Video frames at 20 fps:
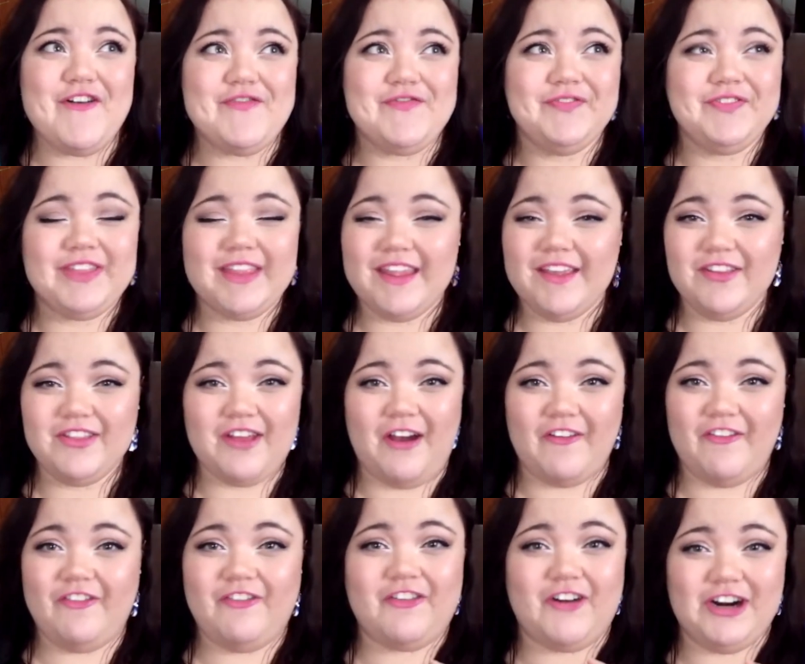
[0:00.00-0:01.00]
um, the
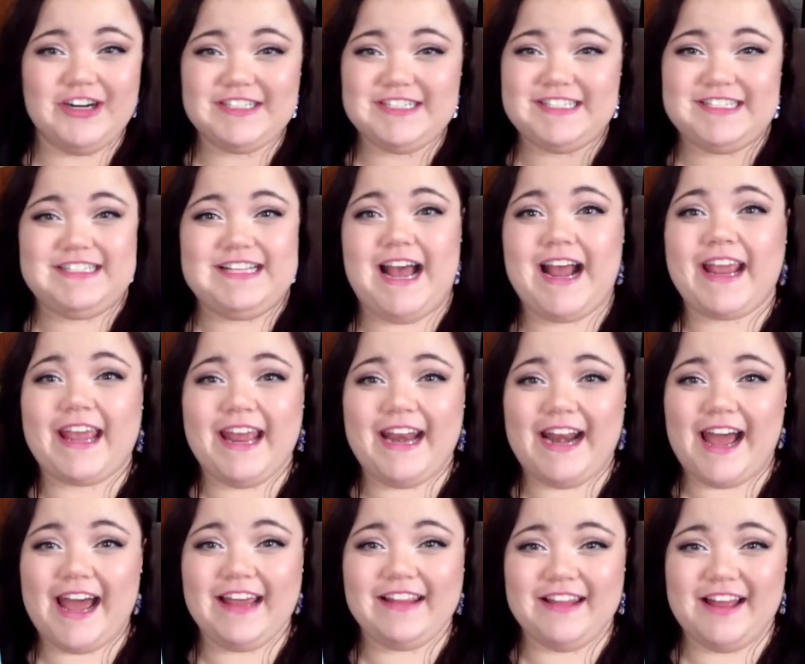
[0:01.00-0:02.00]
first second
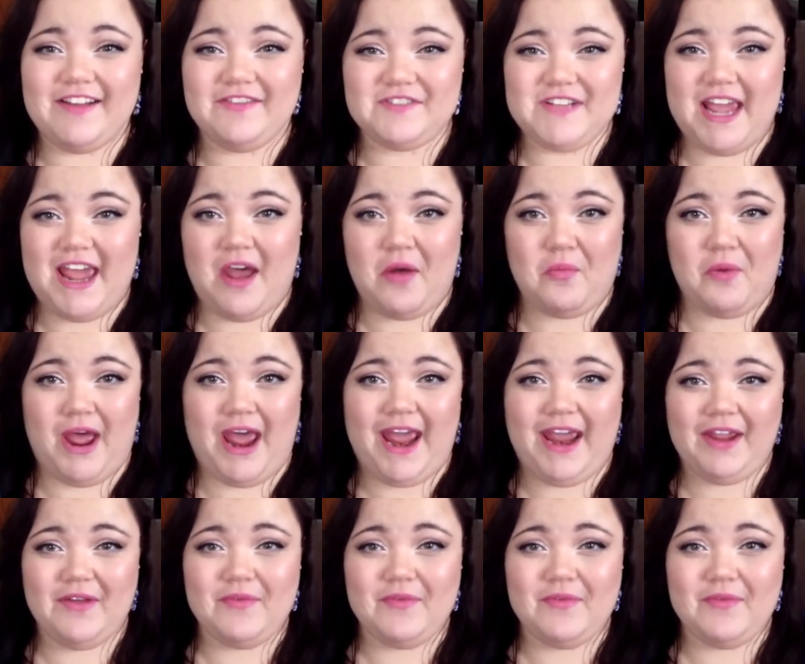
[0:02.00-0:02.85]
I left Amway.